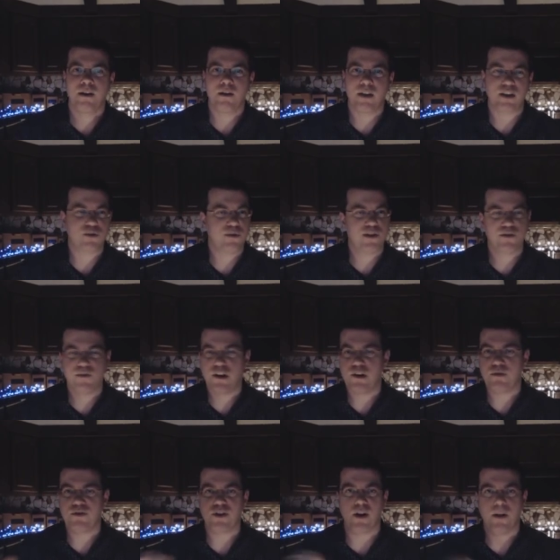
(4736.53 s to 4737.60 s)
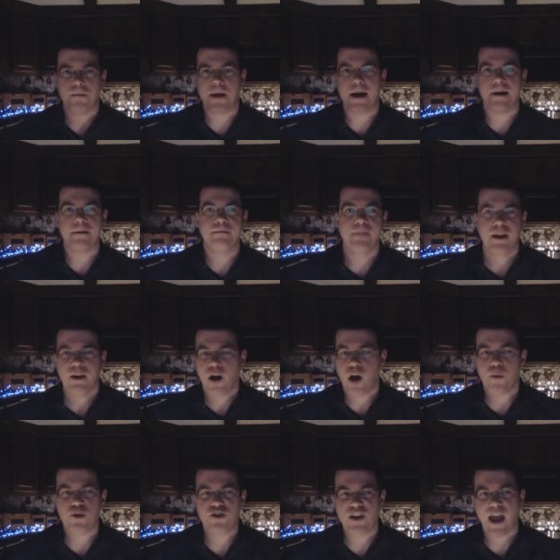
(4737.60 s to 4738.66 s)
You know, that's what this video is all about.
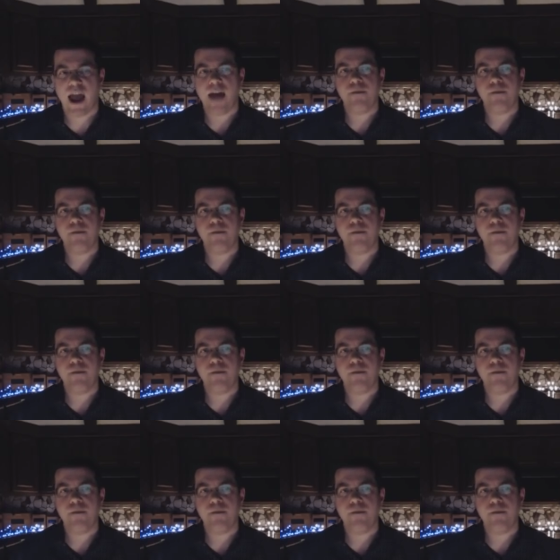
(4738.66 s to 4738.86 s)
Almost